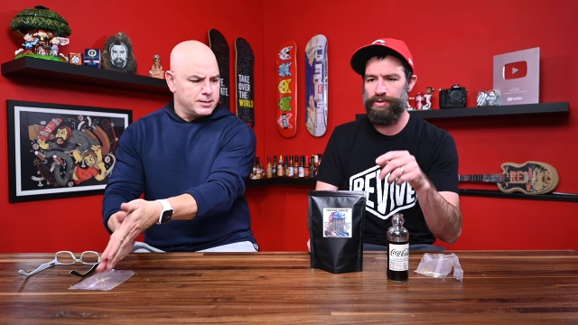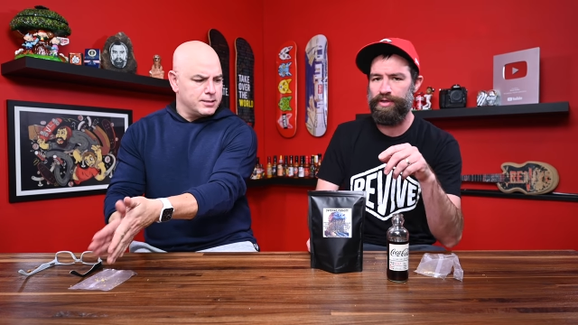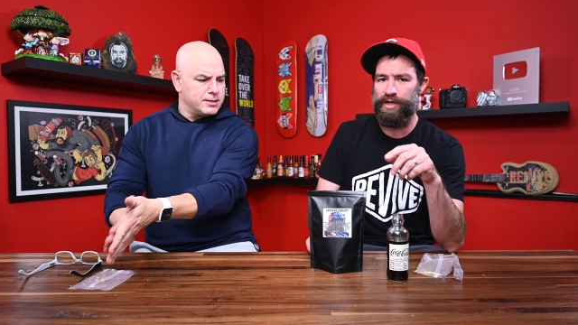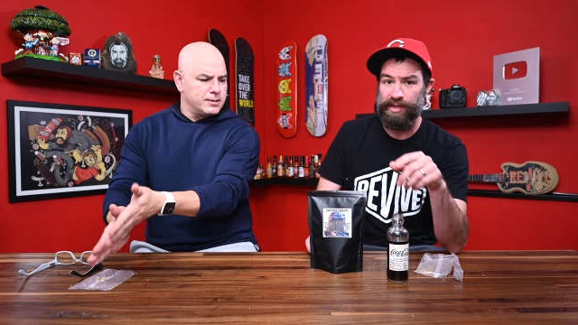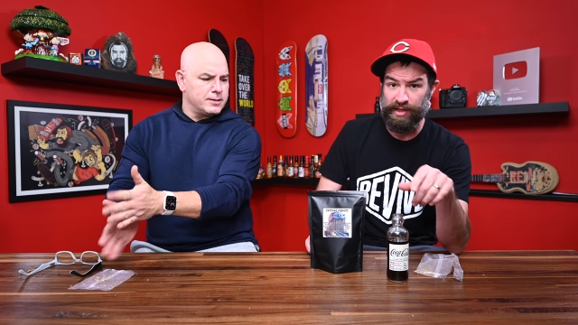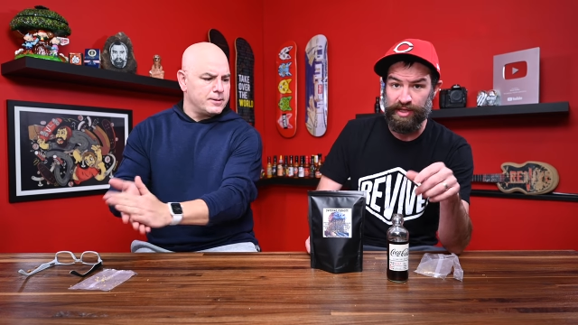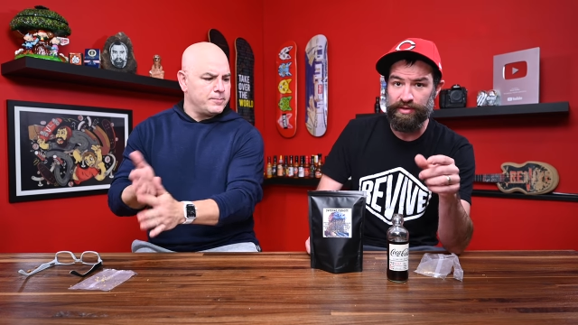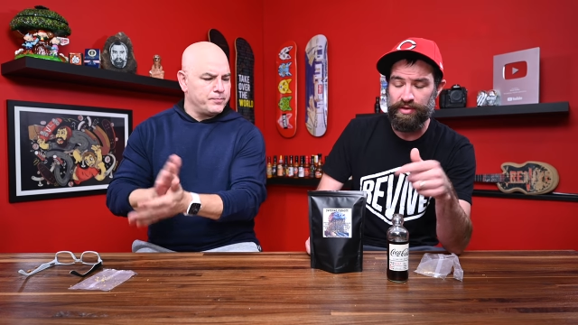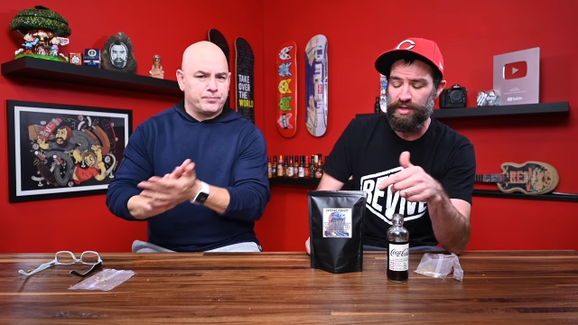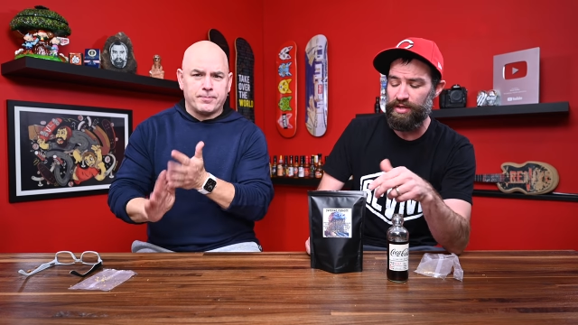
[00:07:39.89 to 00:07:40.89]
Speaker 1: put a
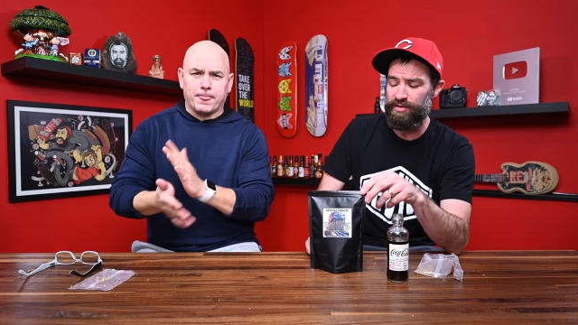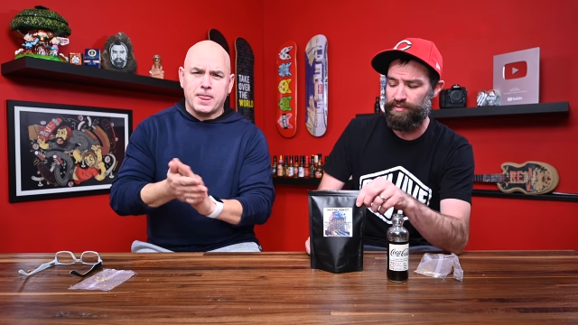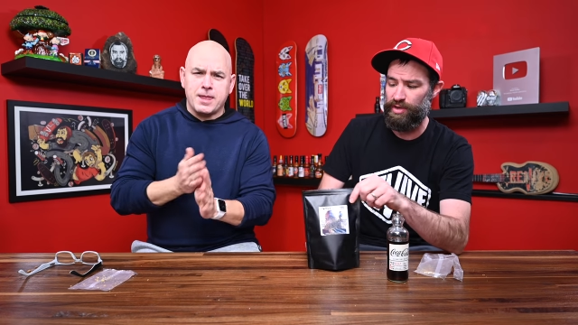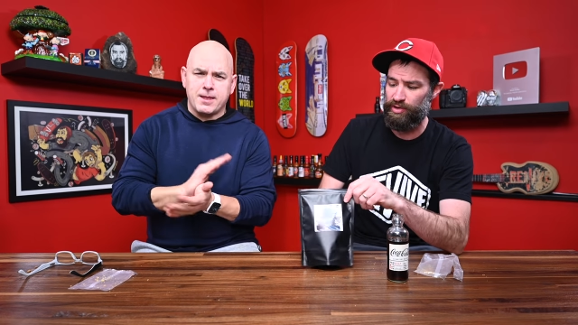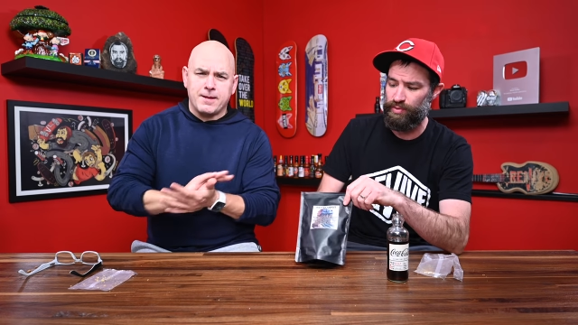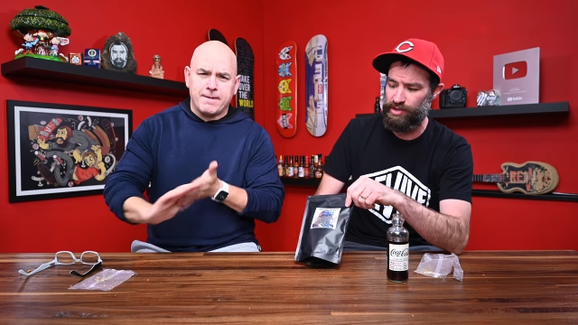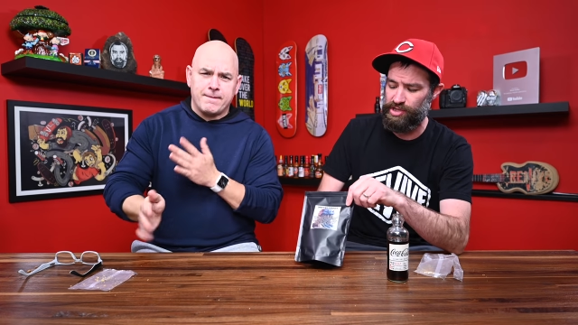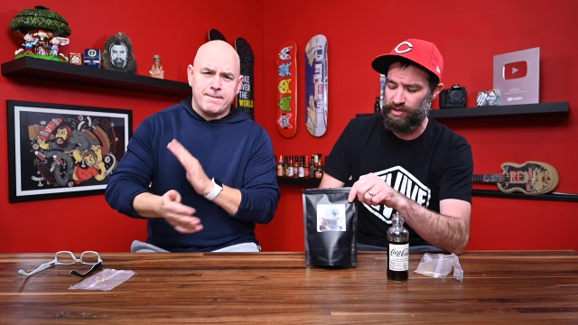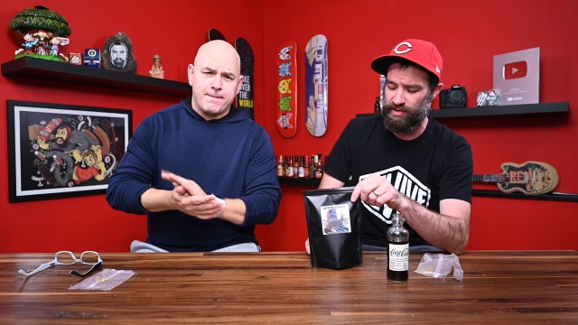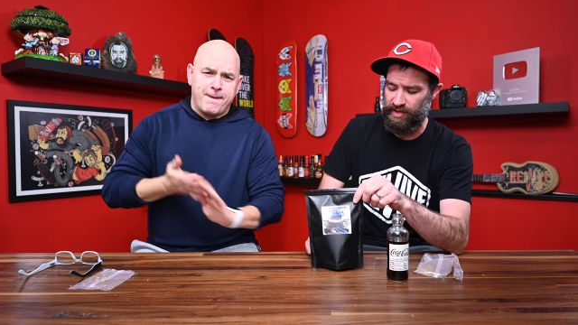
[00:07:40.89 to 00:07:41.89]
link to these if you guys want to
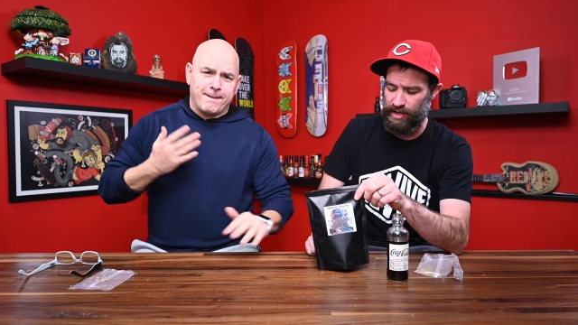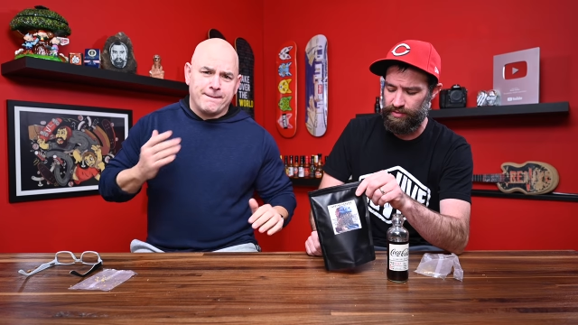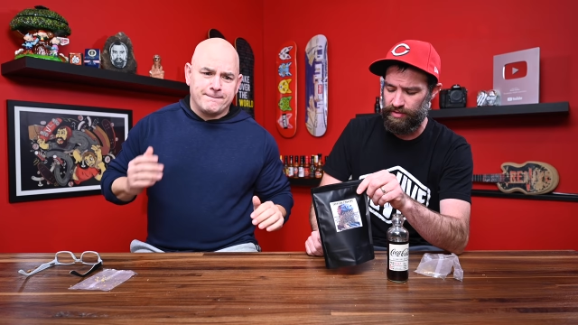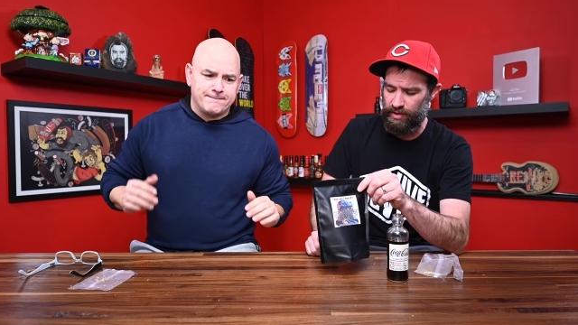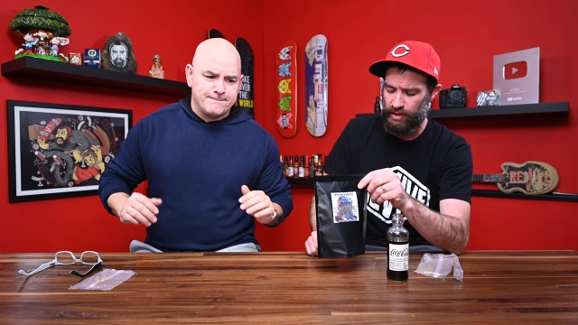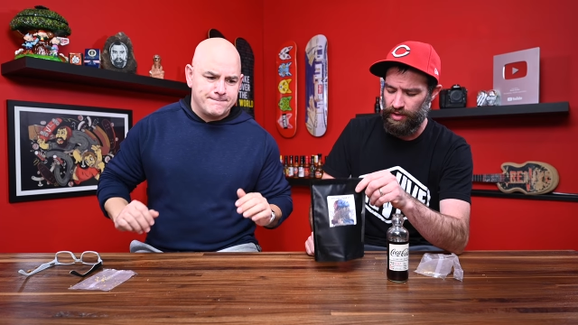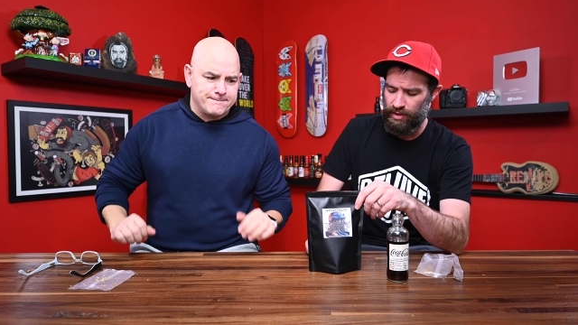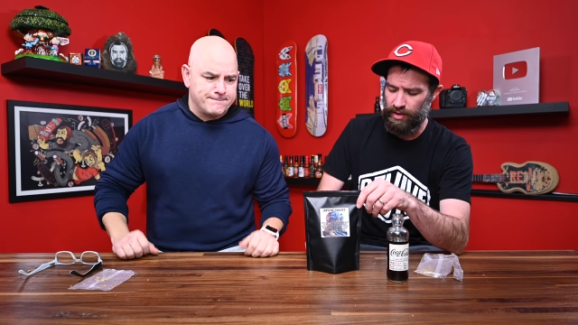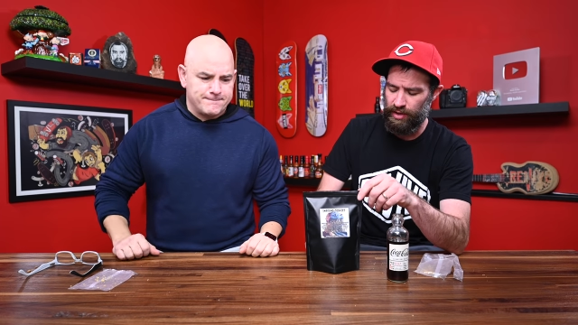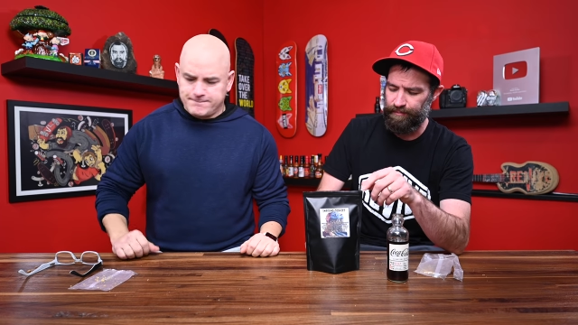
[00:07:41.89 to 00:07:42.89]
check these out.
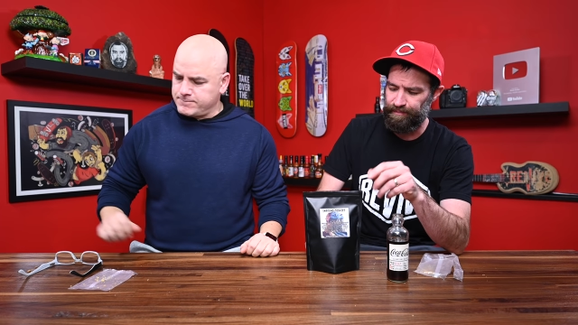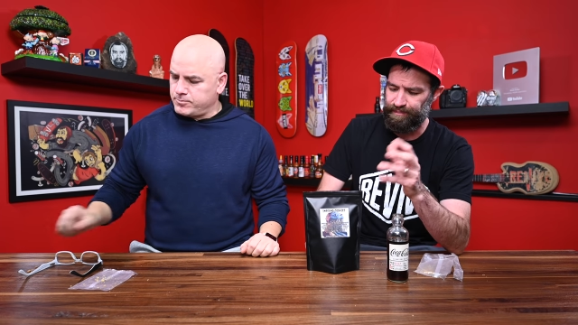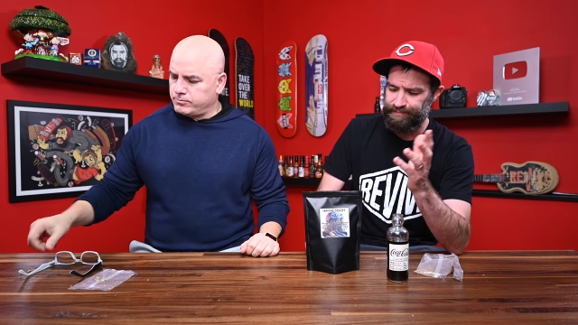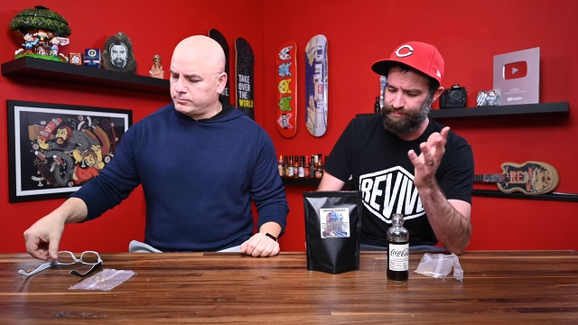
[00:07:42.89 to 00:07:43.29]
Um,